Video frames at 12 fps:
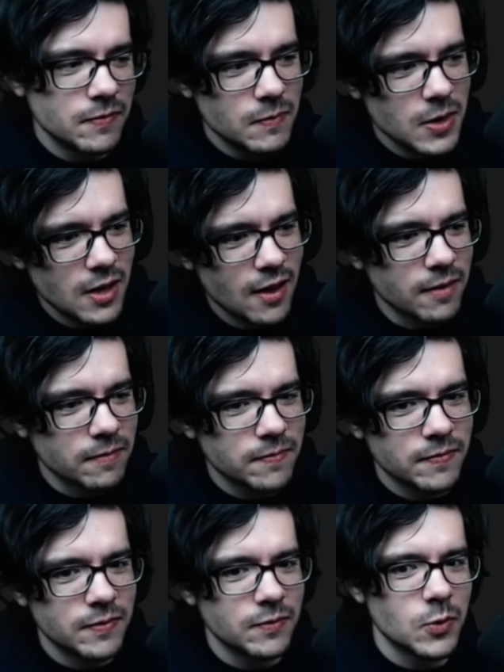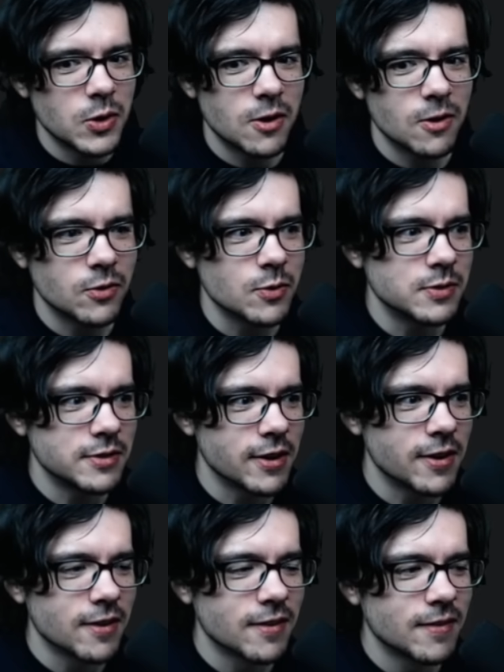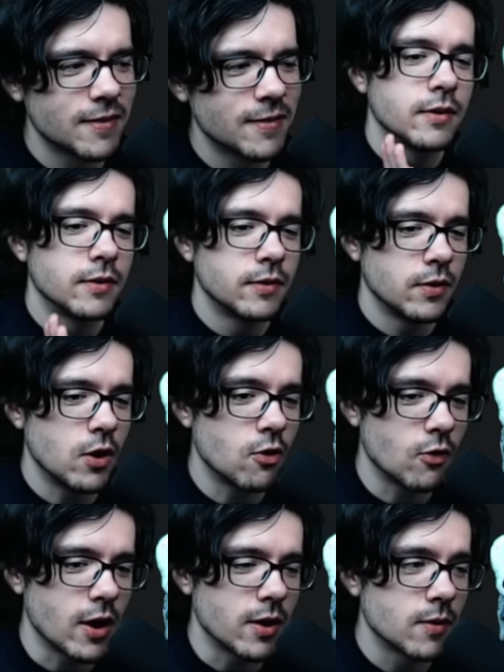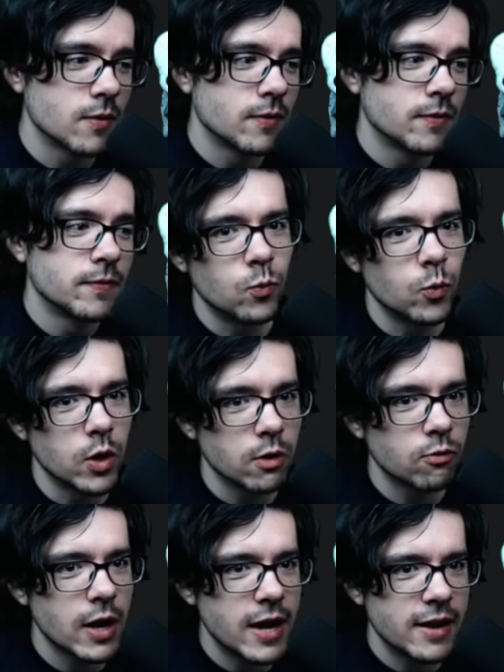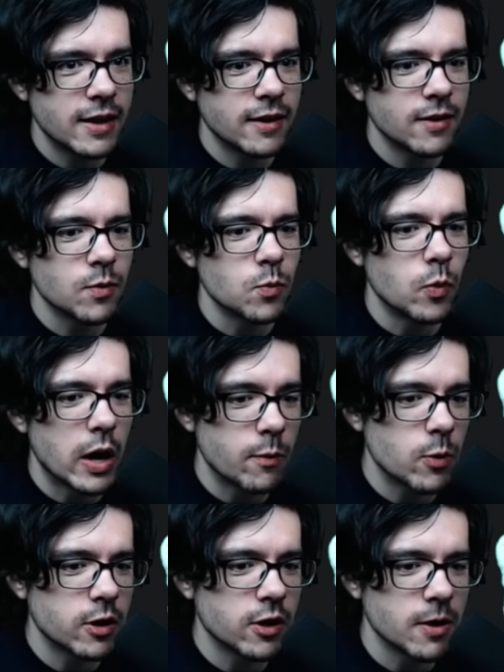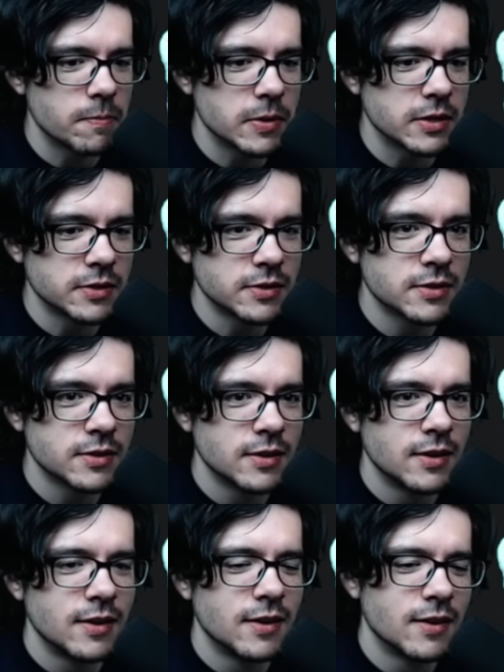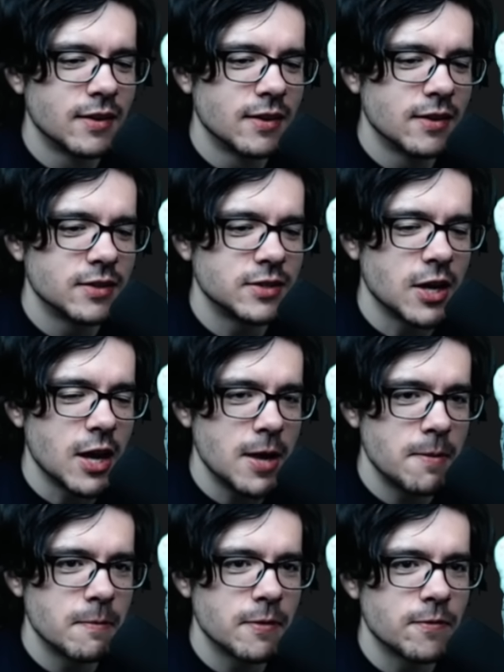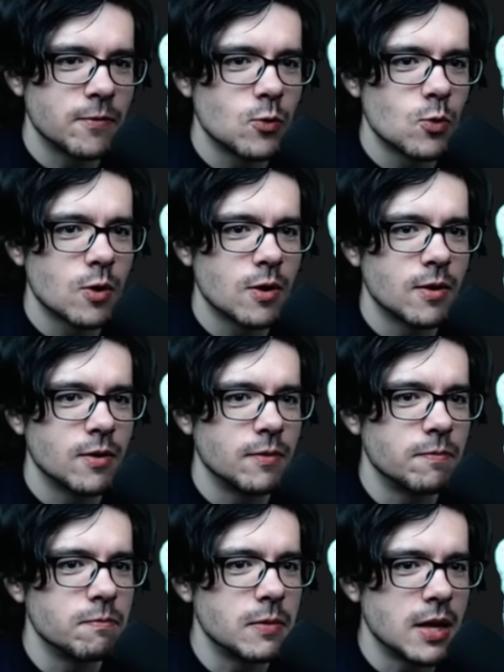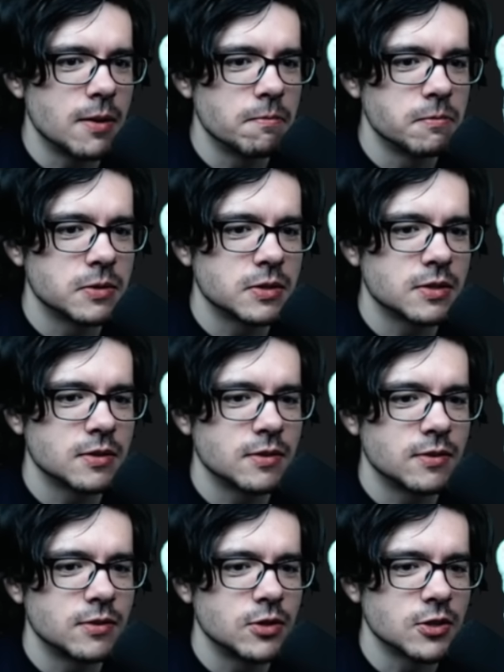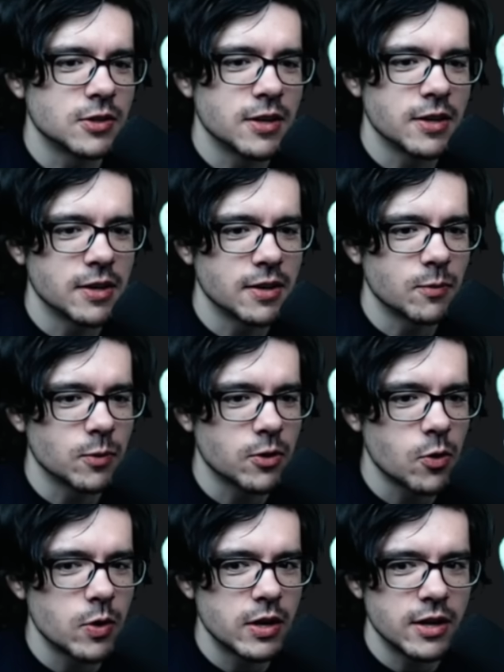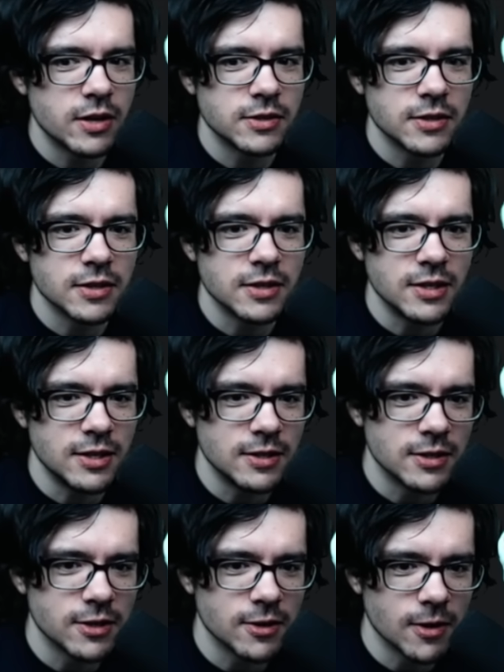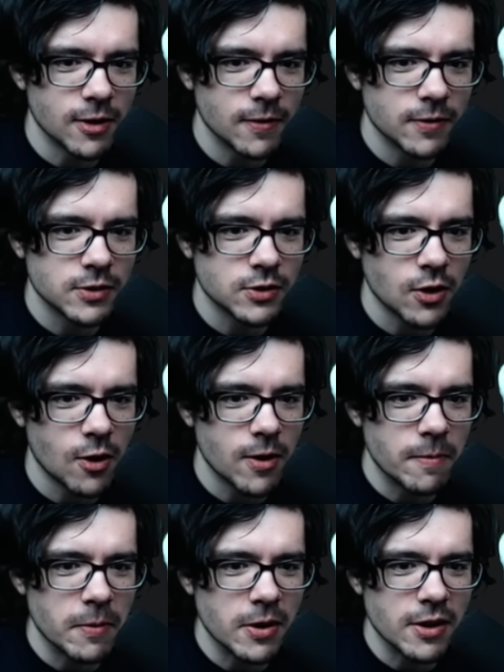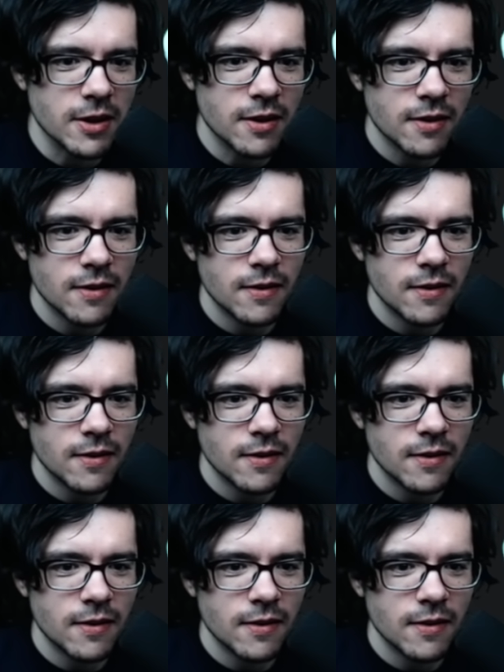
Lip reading: But yeah, Void Heart goes there. Alright, we're rating Wayward Compass. Time for memes. Just kidding, we're going into the D tier. Sorry, buddy.